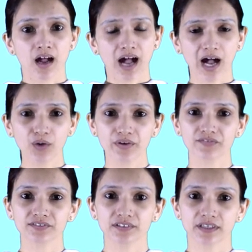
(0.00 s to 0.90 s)

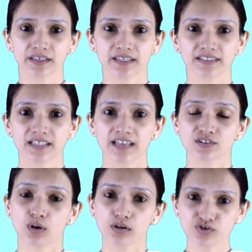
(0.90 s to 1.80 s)
However, it has
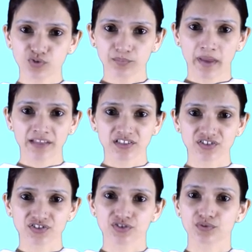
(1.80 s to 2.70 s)
also
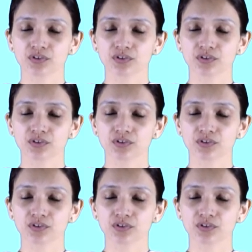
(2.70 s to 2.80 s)
managed to